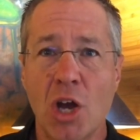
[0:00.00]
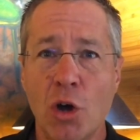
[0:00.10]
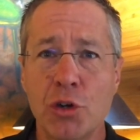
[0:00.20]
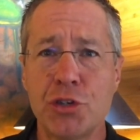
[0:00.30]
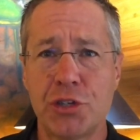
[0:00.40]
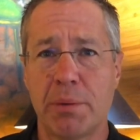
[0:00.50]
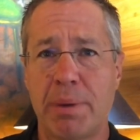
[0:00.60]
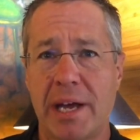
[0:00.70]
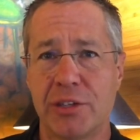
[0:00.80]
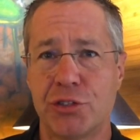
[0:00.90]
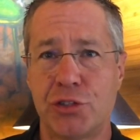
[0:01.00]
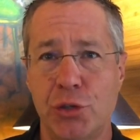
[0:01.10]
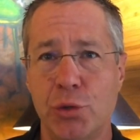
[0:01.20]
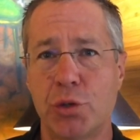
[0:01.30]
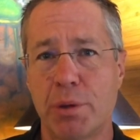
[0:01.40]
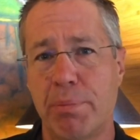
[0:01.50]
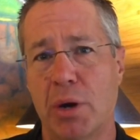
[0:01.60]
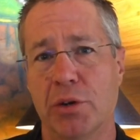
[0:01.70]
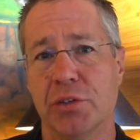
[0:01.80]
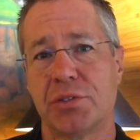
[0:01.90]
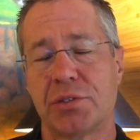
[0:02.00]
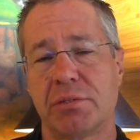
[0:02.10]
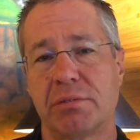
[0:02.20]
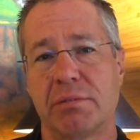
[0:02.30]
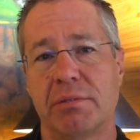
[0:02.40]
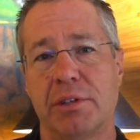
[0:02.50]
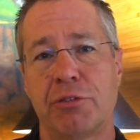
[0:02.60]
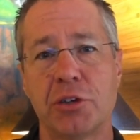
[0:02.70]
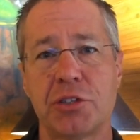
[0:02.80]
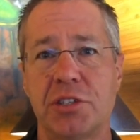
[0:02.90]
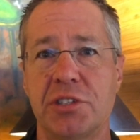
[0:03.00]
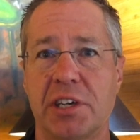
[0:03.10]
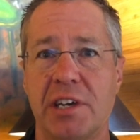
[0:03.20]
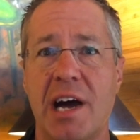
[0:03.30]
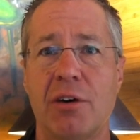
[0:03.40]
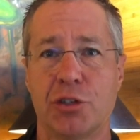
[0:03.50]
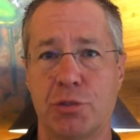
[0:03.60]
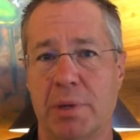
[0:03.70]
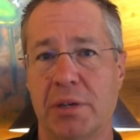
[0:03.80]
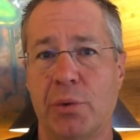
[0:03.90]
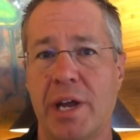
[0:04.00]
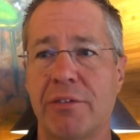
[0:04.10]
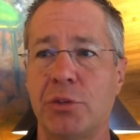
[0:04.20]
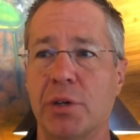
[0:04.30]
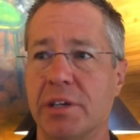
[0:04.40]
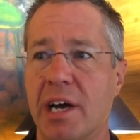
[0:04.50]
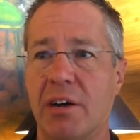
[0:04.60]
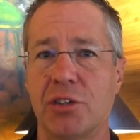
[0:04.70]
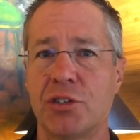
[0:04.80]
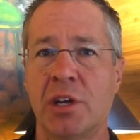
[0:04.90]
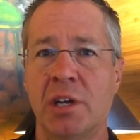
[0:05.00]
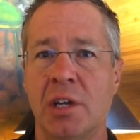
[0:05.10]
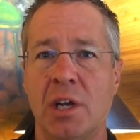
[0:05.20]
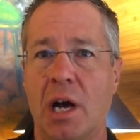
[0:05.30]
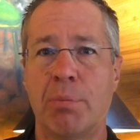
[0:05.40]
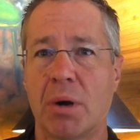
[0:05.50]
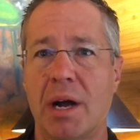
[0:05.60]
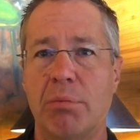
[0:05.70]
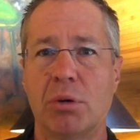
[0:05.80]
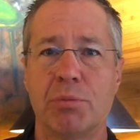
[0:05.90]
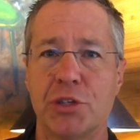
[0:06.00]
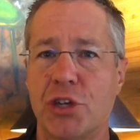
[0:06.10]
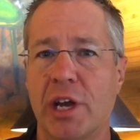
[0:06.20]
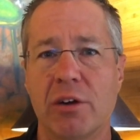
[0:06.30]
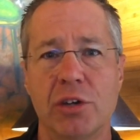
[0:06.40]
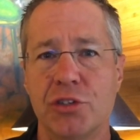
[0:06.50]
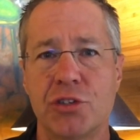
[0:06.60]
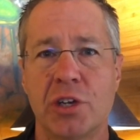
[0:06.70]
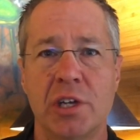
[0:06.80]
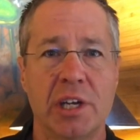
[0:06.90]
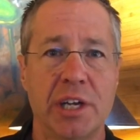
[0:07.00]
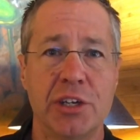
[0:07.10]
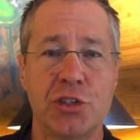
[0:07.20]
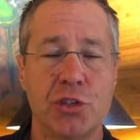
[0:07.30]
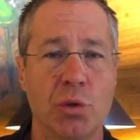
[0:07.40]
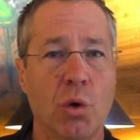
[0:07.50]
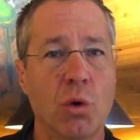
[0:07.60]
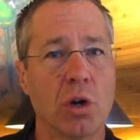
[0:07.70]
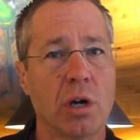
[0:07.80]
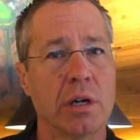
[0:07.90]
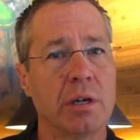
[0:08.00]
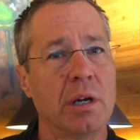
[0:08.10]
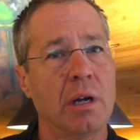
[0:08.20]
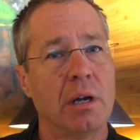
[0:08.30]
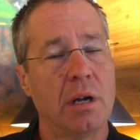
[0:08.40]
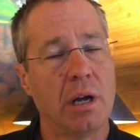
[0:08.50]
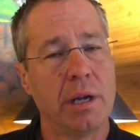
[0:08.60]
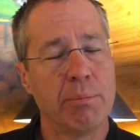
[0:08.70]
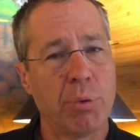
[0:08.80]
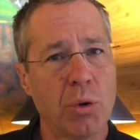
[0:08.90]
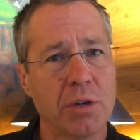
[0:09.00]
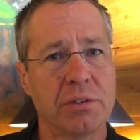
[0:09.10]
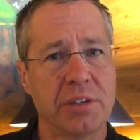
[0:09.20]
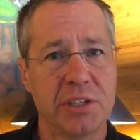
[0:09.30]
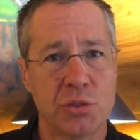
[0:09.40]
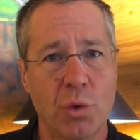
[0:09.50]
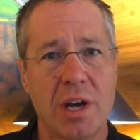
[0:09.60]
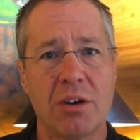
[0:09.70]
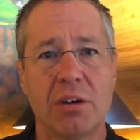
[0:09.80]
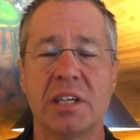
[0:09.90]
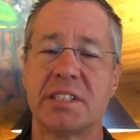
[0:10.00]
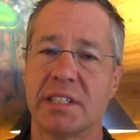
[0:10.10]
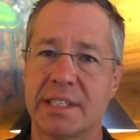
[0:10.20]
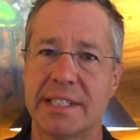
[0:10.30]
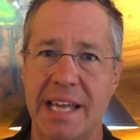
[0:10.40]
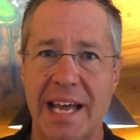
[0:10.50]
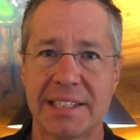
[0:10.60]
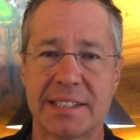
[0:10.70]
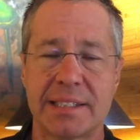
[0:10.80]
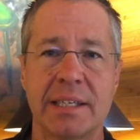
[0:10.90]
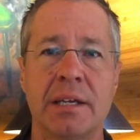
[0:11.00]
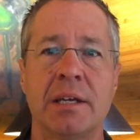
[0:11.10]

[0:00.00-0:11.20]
Ownership has two components. The first is acknowledgement. We have to acknowledge a problem, a challenge, an issue, or importantly as well, a success.